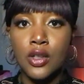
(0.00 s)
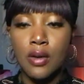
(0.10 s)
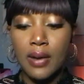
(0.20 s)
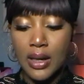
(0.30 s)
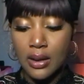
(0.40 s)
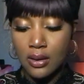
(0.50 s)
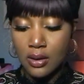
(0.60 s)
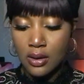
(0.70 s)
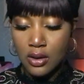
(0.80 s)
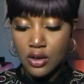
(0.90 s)
All right?
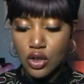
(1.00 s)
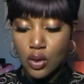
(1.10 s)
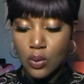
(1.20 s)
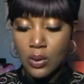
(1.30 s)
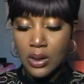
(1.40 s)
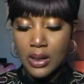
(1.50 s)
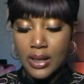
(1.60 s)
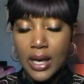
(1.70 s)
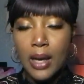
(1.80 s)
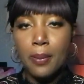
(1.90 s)
So
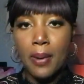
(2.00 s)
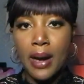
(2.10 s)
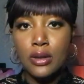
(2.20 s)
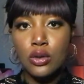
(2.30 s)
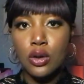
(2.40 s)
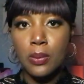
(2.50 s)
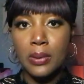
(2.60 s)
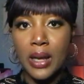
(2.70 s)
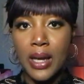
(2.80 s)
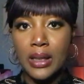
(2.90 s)
get a practical
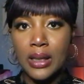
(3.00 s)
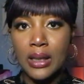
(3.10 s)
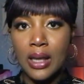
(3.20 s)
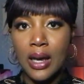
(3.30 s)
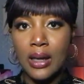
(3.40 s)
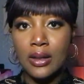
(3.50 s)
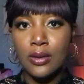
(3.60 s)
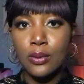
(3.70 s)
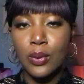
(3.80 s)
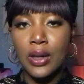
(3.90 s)
plan in line
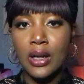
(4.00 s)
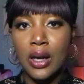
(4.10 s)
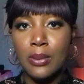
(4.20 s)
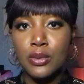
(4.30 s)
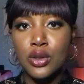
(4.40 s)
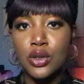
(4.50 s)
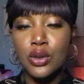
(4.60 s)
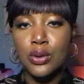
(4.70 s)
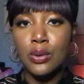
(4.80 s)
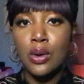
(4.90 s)
when it comes
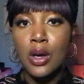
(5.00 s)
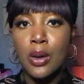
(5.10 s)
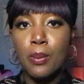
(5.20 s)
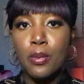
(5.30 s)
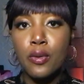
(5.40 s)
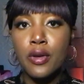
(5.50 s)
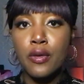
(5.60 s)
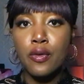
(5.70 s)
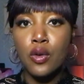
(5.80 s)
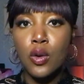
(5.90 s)
to moving
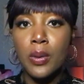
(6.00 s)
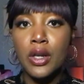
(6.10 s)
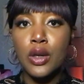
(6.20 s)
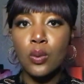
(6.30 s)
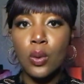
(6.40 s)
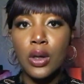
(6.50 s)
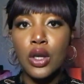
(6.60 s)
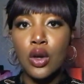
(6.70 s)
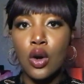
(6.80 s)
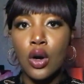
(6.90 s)
forward and
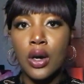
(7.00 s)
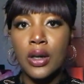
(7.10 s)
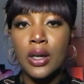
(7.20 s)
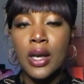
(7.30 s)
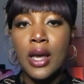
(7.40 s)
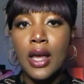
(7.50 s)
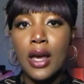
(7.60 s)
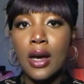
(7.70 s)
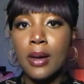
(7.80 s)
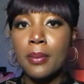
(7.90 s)
working hard.
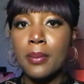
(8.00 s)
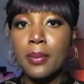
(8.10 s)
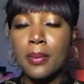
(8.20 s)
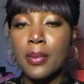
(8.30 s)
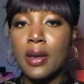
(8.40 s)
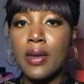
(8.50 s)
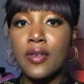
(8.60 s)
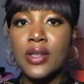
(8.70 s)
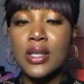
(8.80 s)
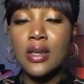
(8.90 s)
If
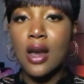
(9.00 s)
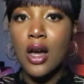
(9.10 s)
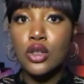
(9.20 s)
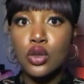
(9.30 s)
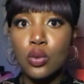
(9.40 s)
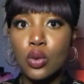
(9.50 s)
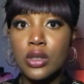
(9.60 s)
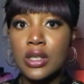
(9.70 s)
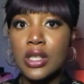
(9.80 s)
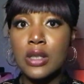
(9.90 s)
it's not
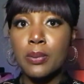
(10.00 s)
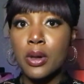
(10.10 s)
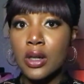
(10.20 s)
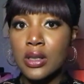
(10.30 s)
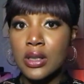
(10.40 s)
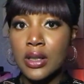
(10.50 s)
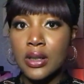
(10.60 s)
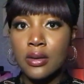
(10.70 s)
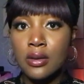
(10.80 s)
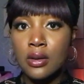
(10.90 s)
towards this
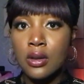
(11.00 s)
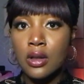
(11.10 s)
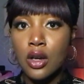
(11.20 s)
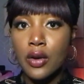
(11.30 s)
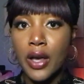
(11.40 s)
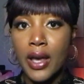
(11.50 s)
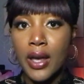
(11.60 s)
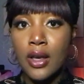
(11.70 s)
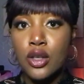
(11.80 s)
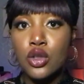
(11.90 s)
person,
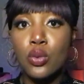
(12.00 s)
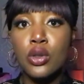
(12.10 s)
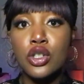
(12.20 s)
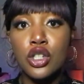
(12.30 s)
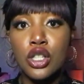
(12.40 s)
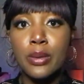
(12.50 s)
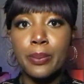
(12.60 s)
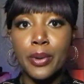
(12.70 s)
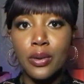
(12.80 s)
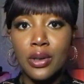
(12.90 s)
okay? Towards
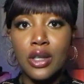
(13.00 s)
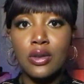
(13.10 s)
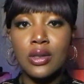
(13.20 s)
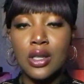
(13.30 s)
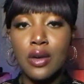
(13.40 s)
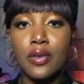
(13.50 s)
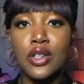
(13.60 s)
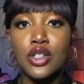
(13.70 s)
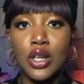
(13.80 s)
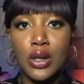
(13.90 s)
just building yourself
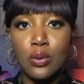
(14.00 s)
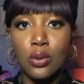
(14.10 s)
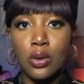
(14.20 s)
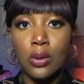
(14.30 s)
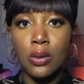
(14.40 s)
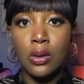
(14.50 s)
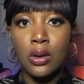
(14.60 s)
in general,